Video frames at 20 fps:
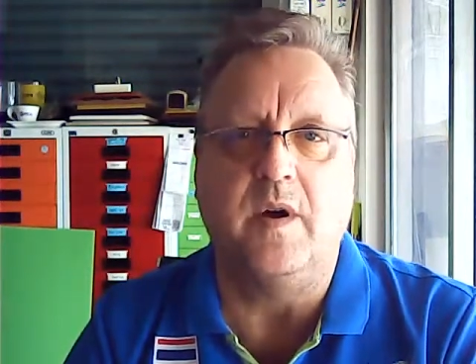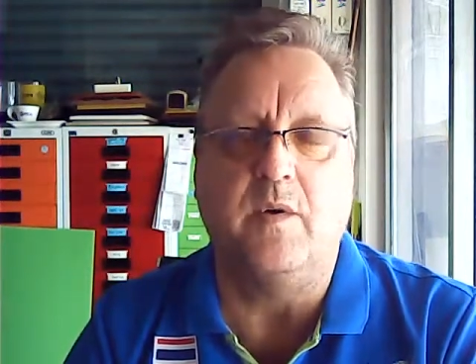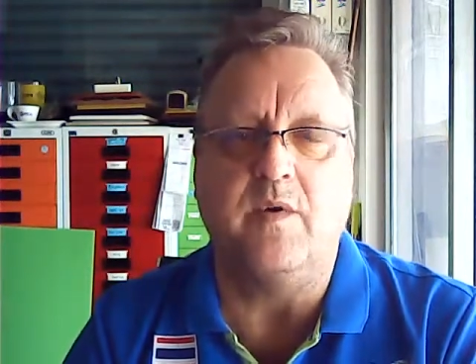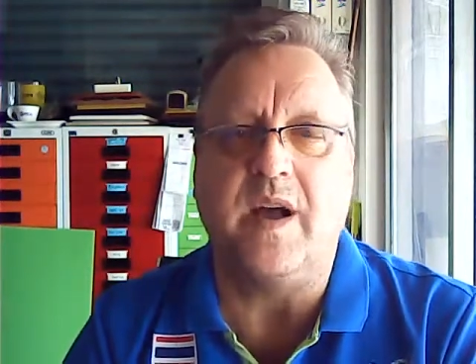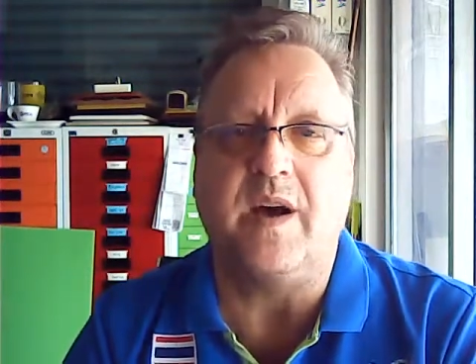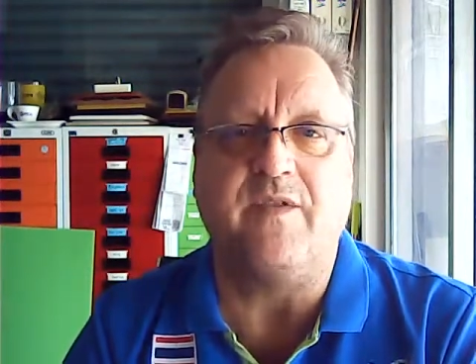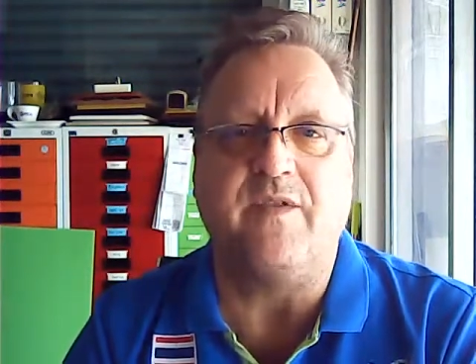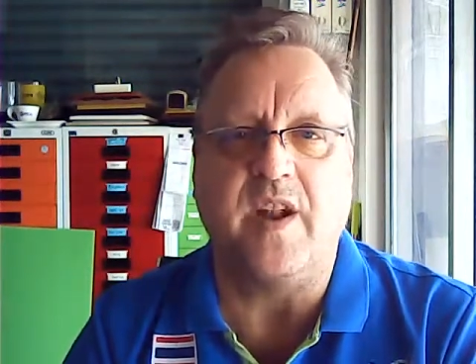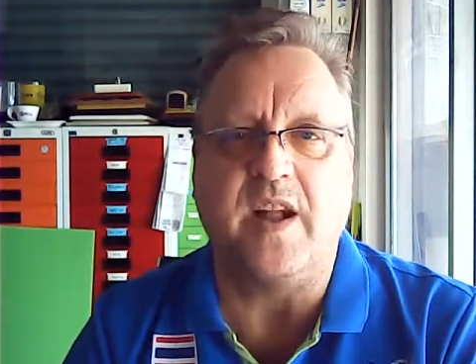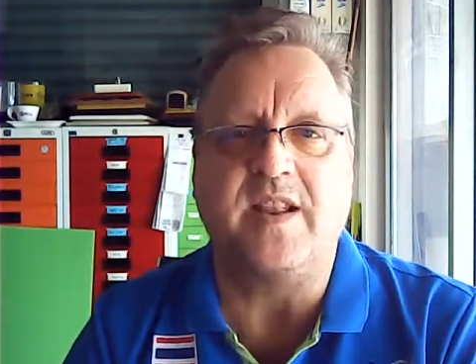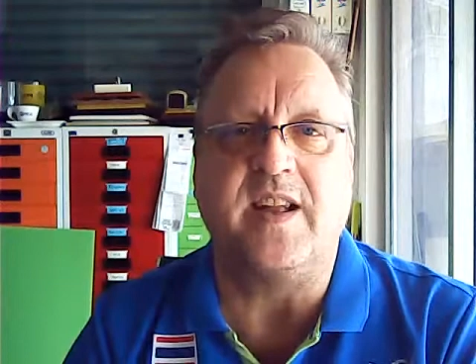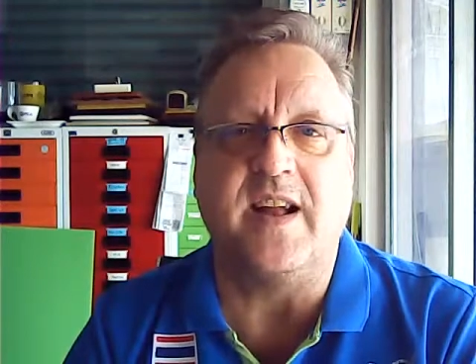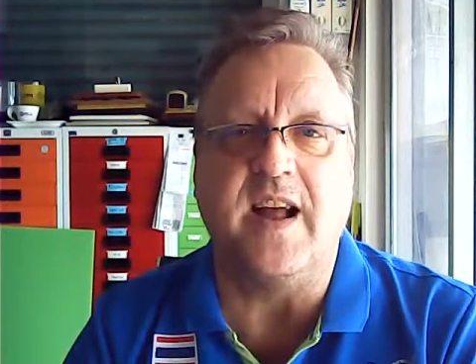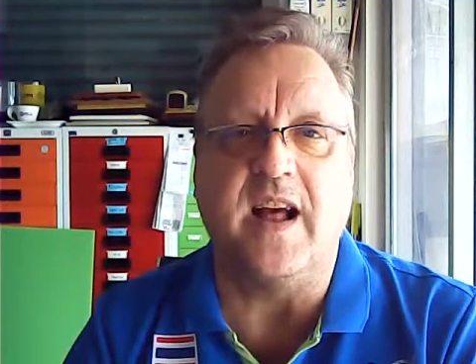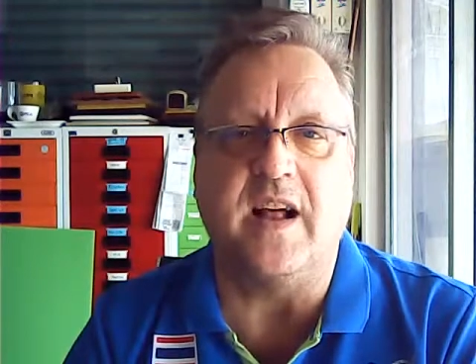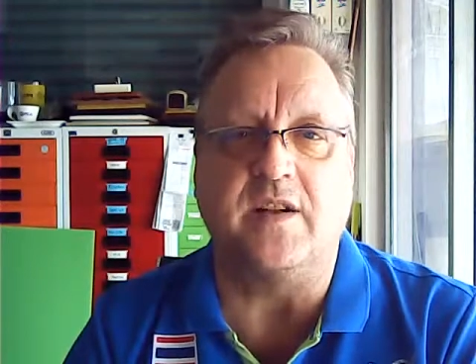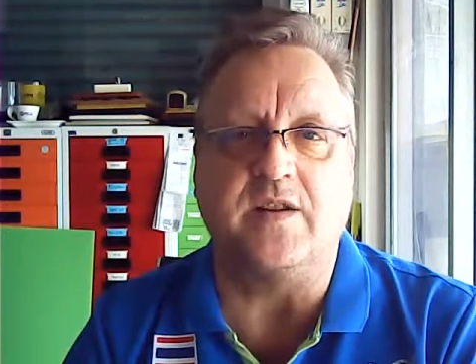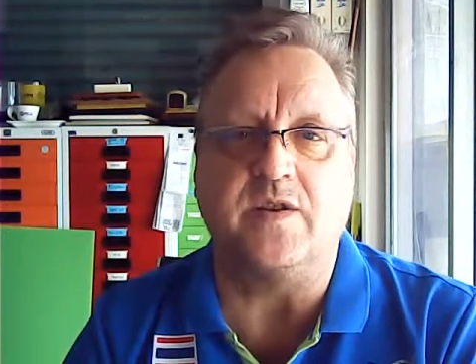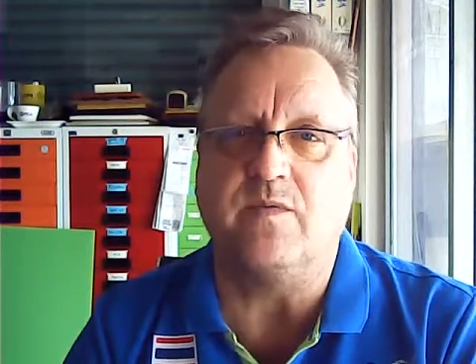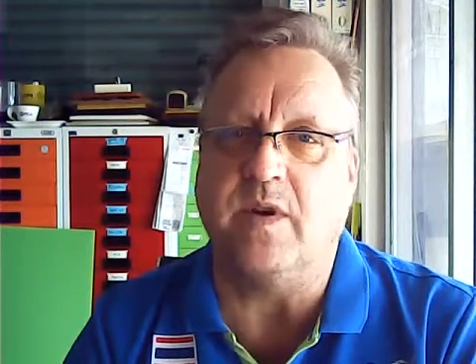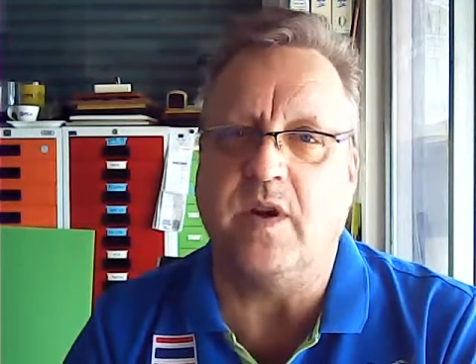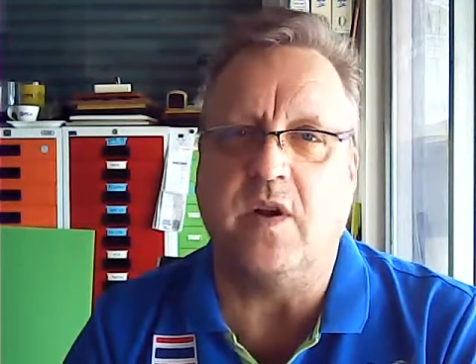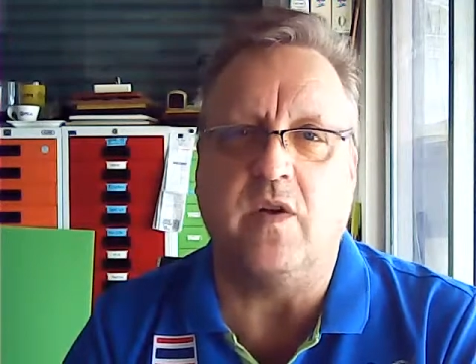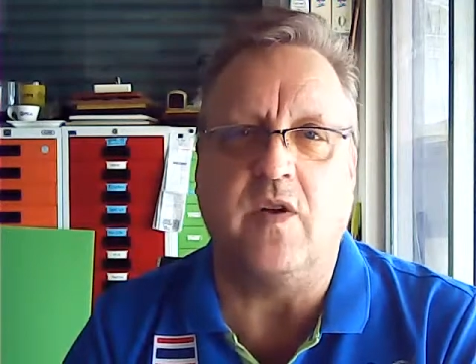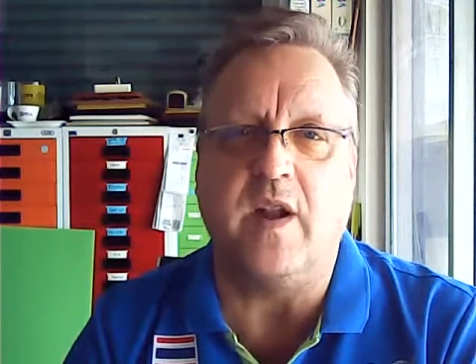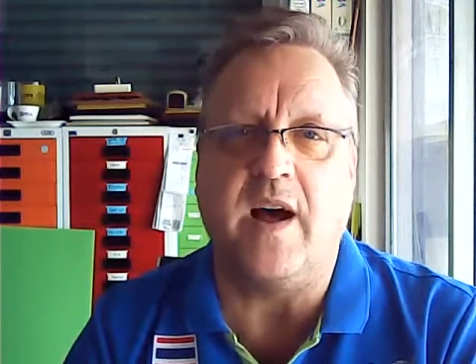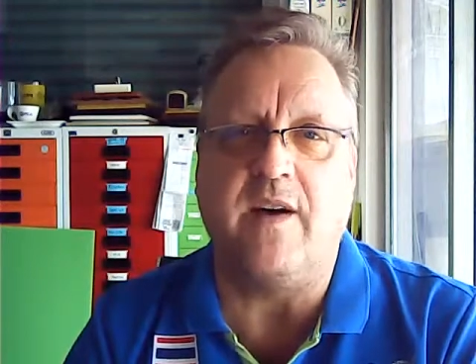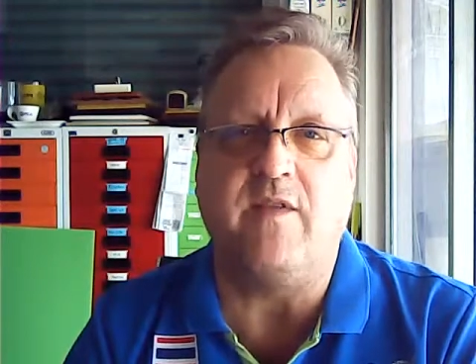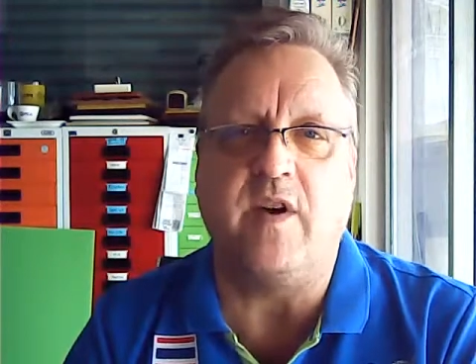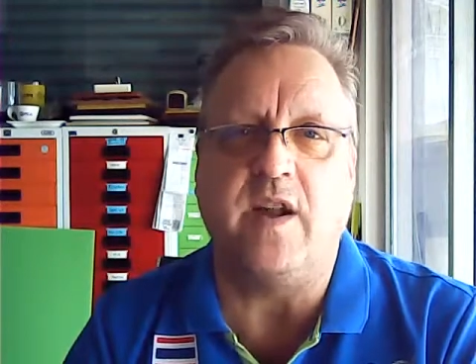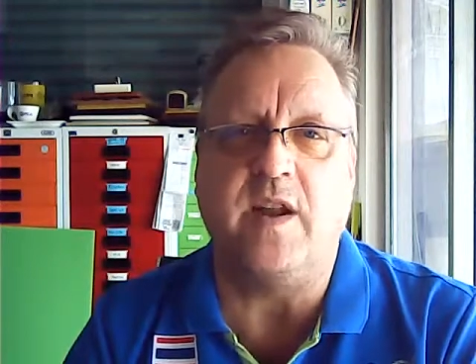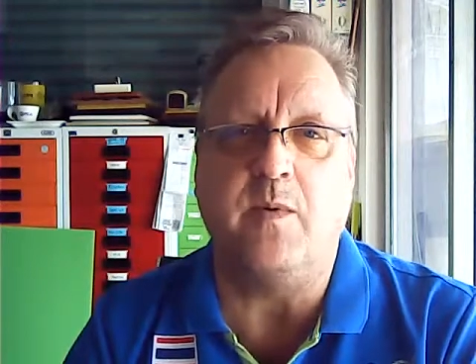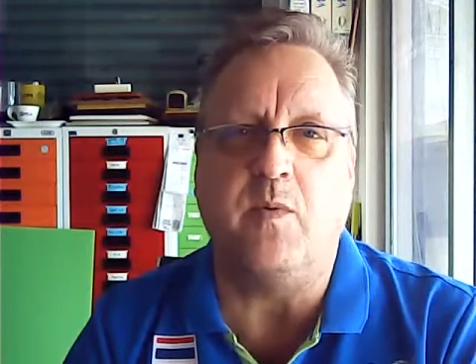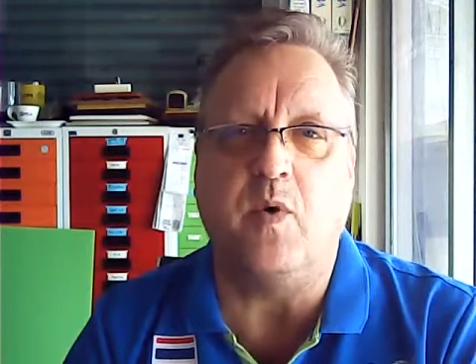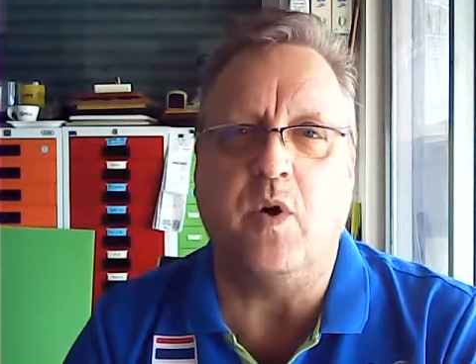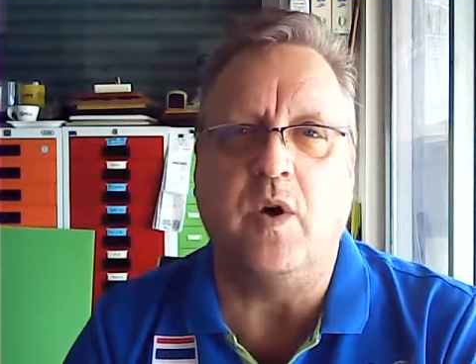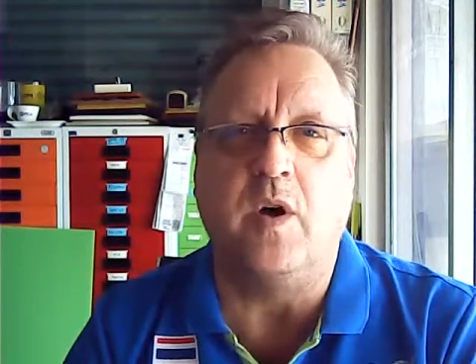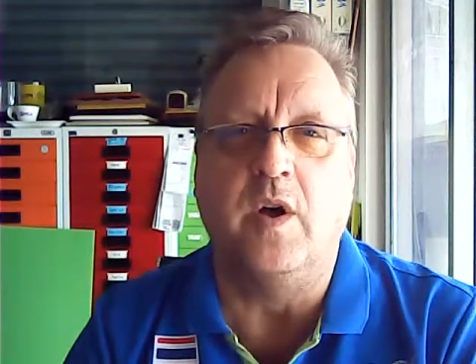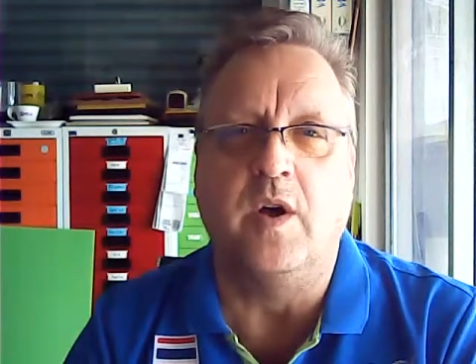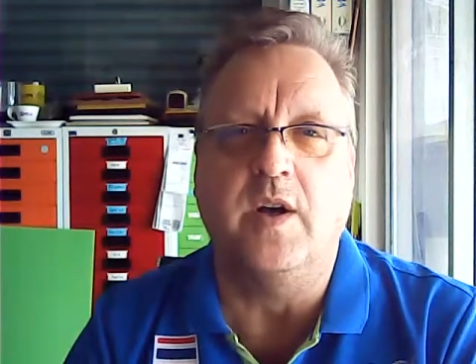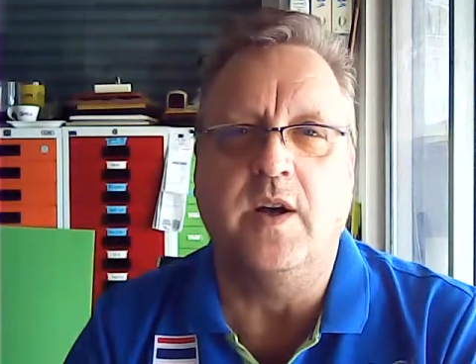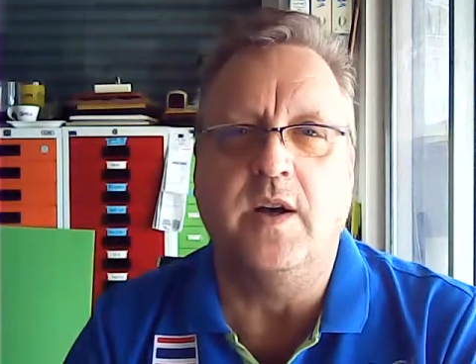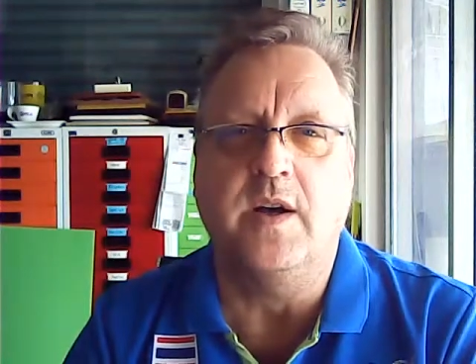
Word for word: We have nothing else. We don't have any more